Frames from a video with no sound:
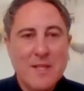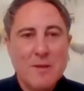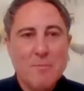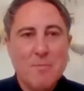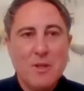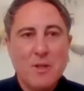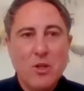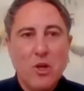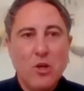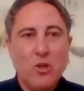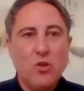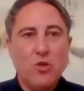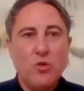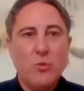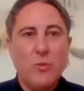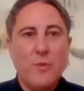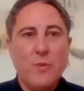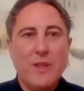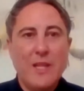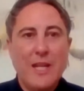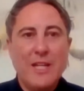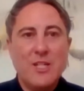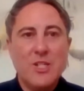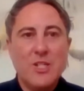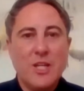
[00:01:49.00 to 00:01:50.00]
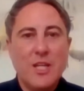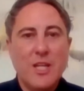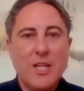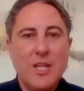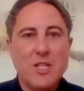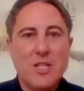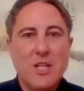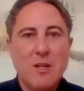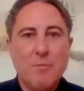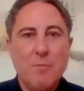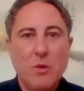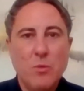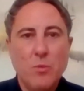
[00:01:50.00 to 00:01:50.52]
But not only within
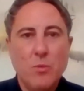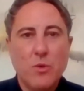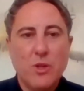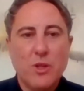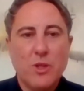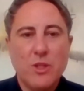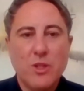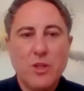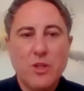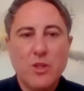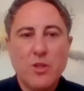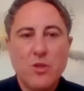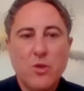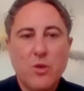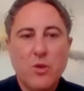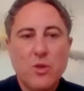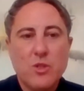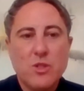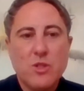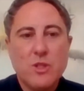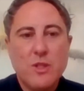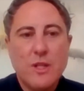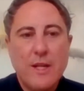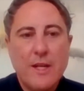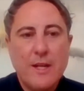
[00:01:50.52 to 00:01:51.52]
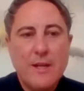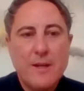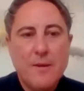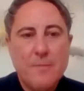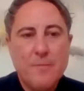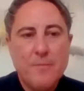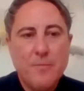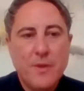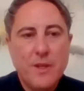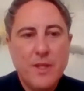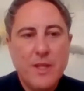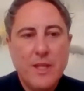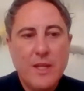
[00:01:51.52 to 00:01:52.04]
education, I've been working across
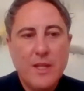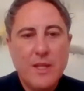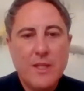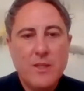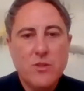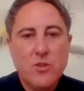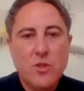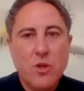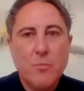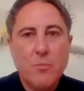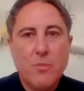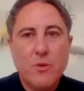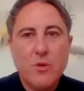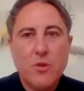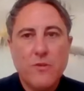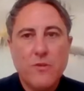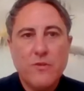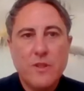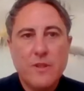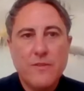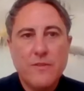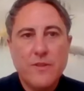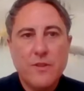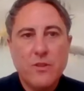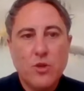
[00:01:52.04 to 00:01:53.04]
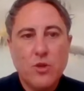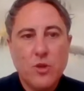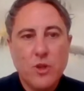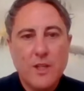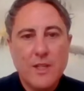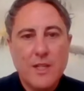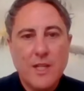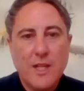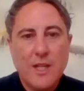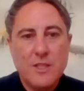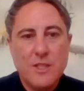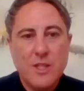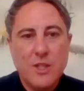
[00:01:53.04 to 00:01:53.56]
a number of different
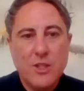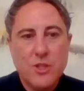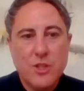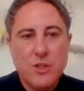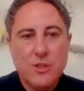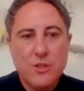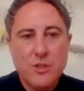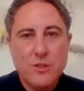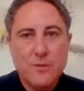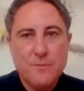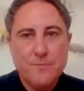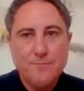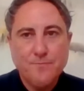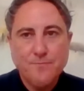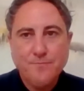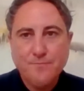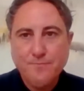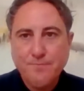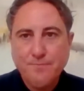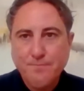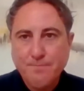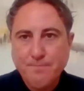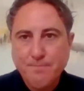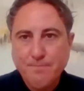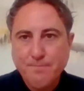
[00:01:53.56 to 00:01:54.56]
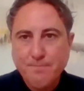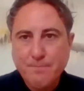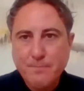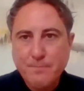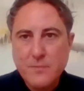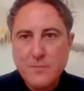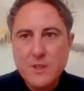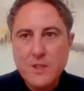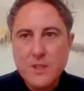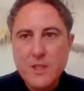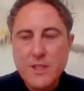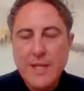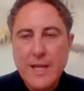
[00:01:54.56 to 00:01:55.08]
organisations
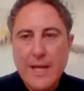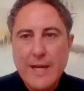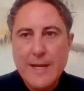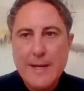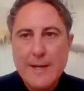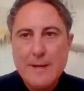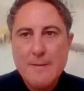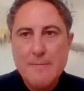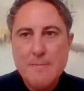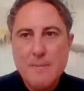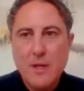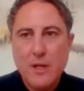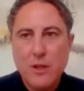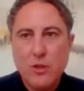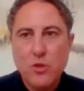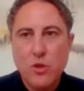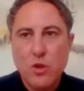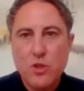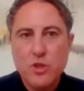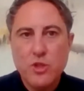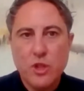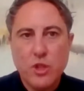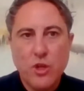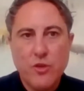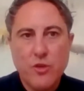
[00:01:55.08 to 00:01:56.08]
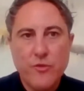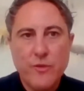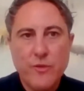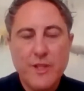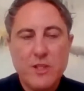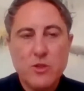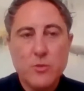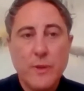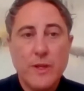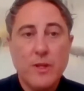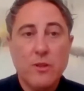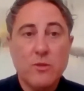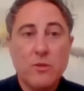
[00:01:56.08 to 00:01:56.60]
across the country
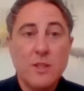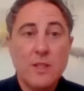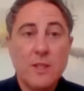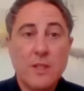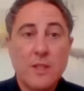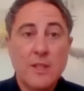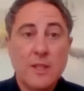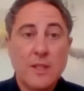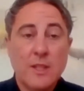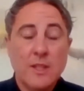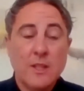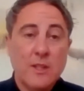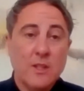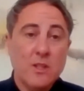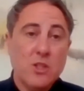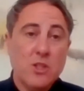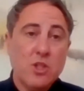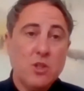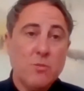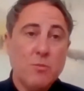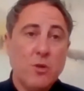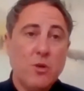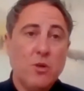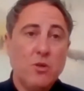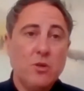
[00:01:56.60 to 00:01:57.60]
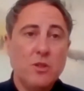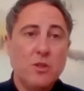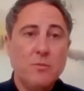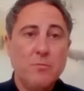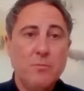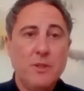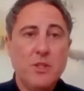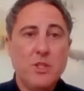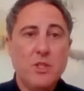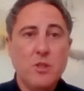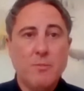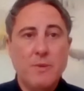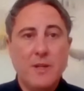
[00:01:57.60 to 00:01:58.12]
as well. Small,
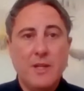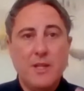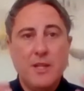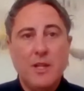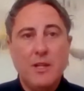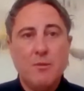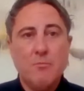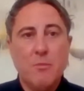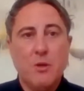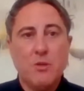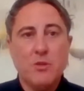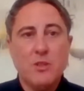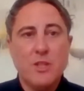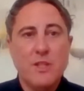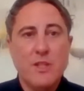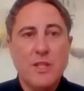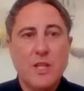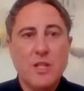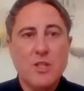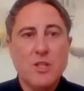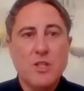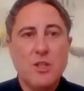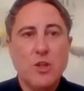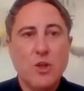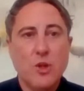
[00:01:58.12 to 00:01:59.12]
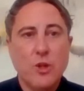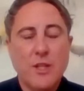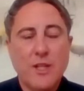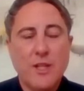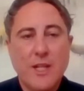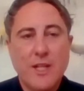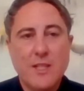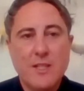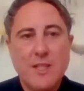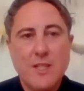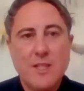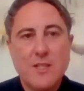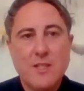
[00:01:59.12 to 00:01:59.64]
medium and multinational
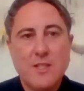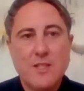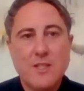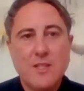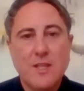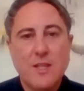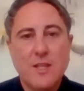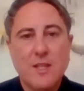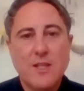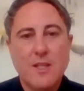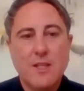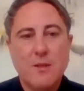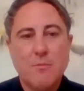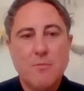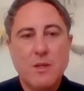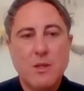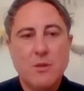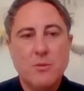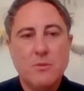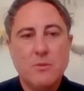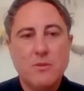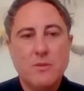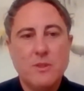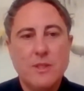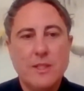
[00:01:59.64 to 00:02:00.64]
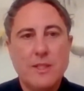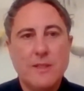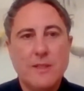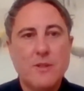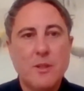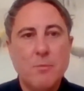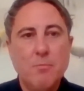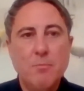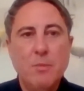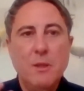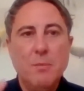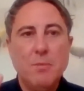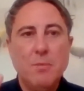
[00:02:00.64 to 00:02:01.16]
organisations, thinking about
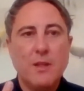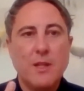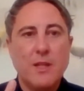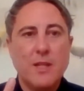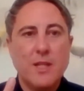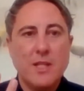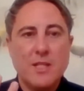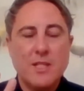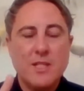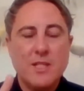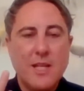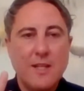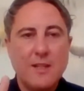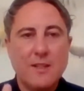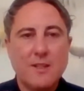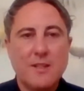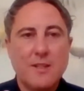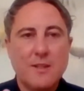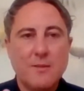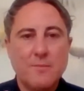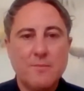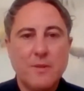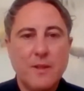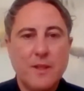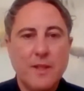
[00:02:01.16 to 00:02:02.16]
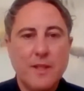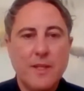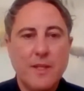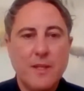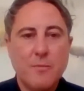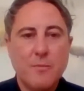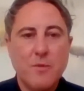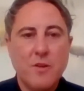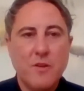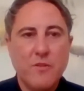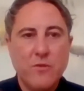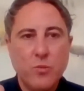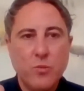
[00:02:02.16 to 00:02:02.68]
the people at the centre of